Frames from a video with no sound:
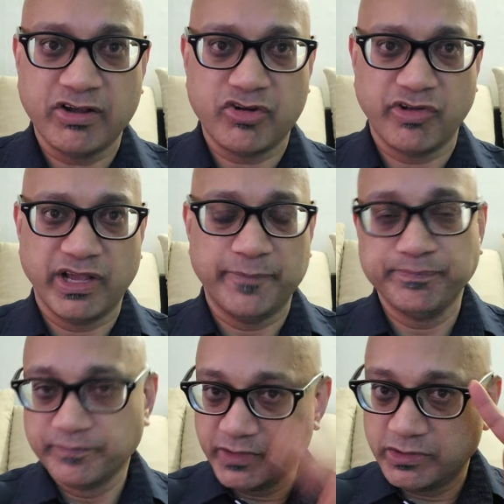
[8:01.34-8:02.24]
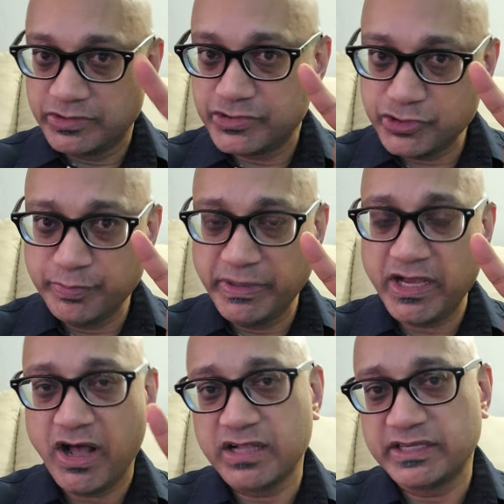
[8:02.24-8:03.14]
in Korea. There's two big
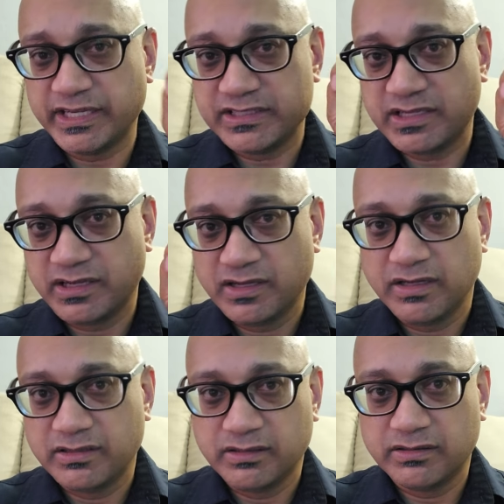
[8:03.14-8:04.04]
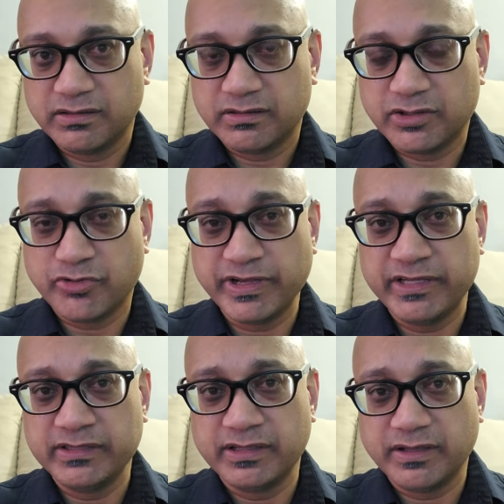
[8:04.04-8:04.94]
holidays
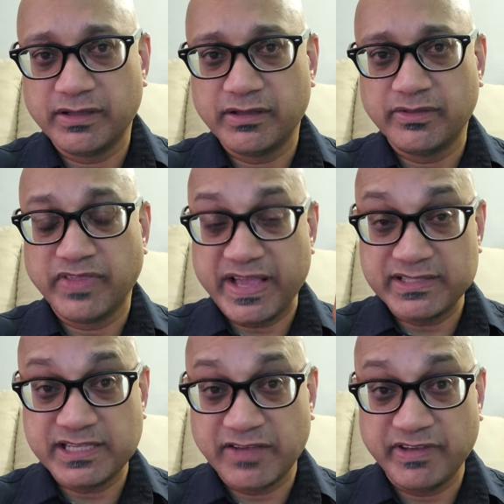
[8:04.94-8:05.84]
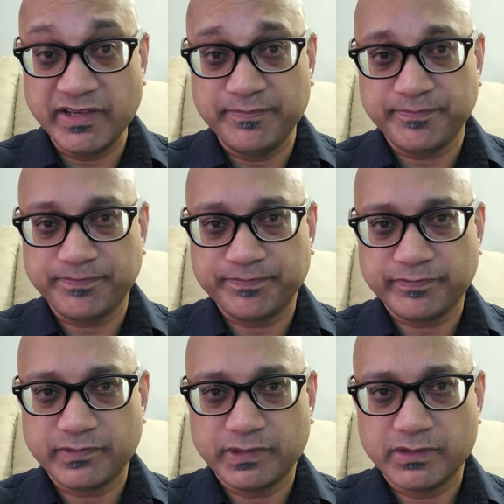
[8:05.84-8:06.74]
Korean Thanksgiving,
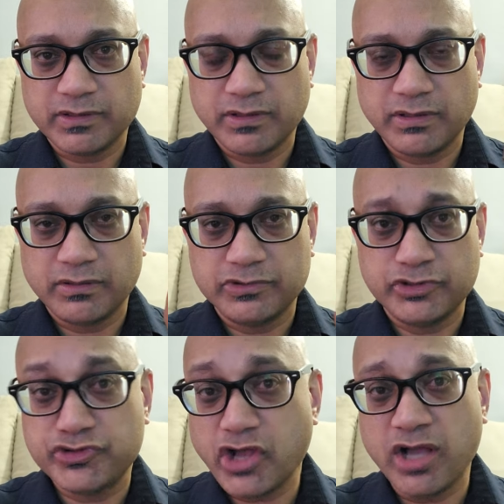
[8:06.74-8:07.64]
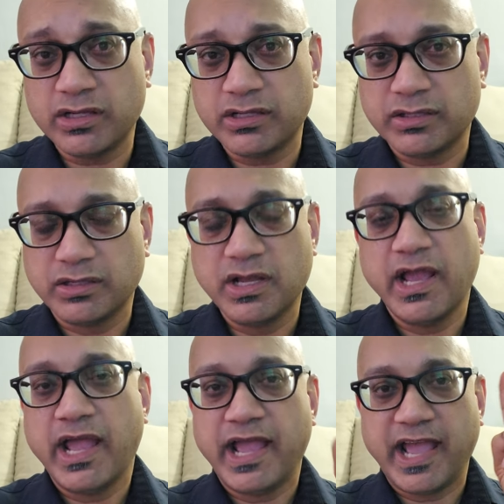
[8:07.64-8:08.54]
Chuseok,
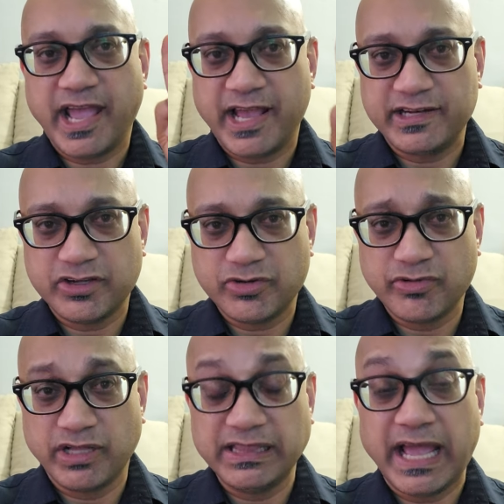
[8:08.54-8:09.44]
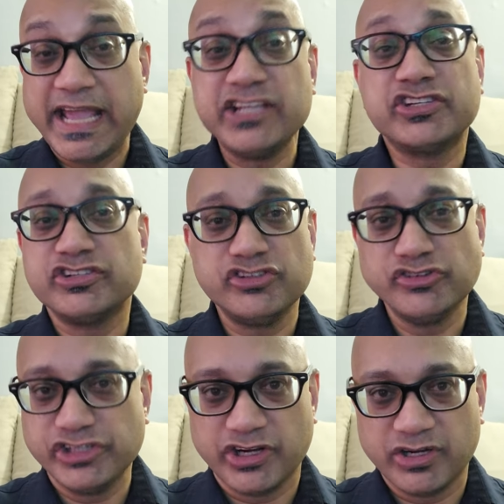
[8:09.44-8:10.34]
and Asian New
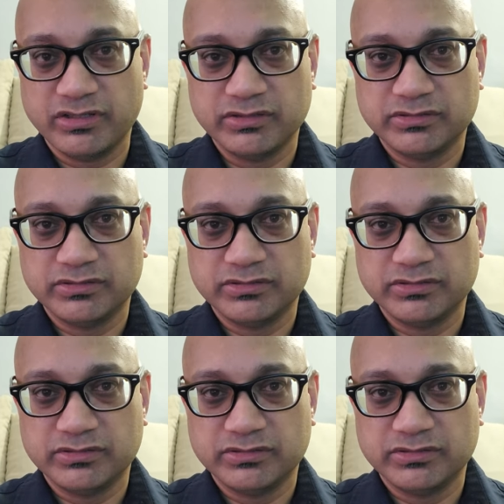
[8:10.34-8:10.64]
Year,